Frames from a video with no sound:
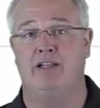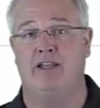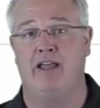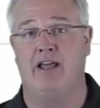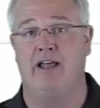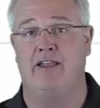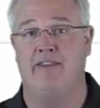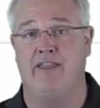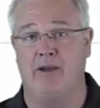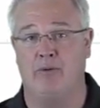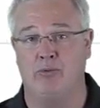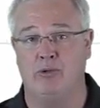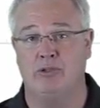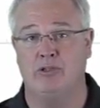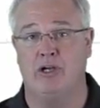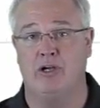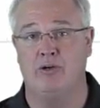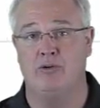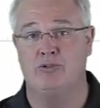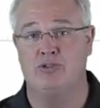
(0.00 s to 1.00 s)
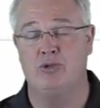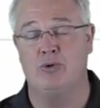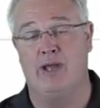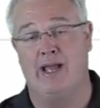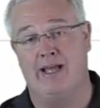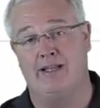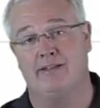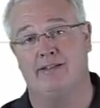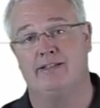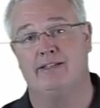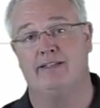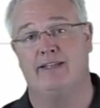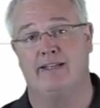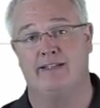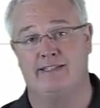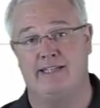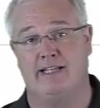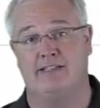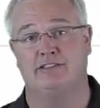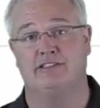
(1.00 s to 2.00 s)
that will go to Alan
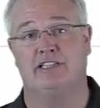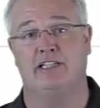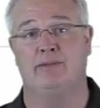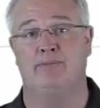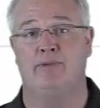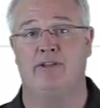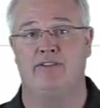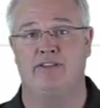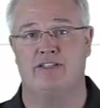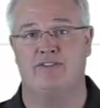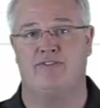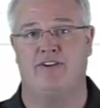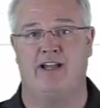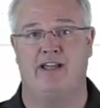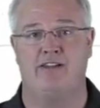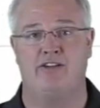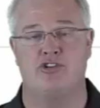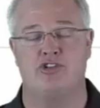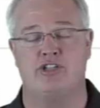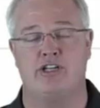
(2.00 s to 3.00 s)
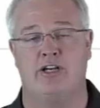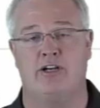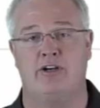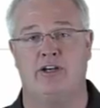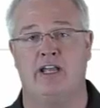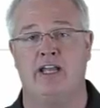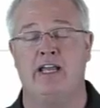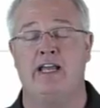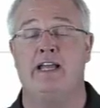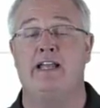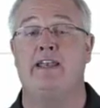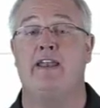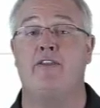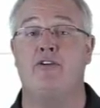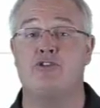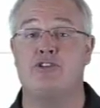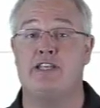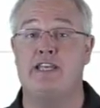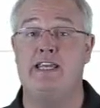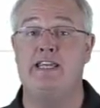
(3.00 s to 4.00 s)
that tells him that this file is shared. Now
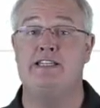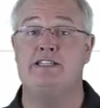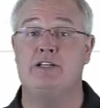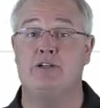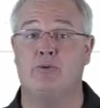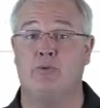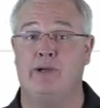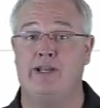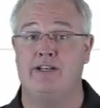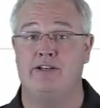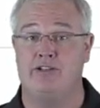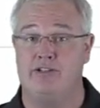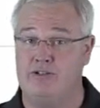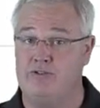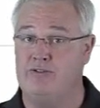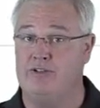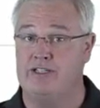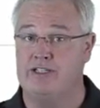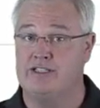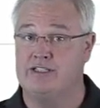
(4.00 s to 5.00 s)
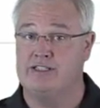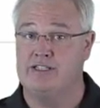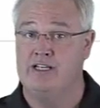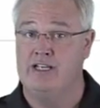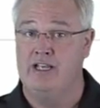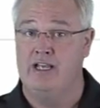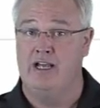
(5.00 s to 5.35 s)
there's an easier way to do this.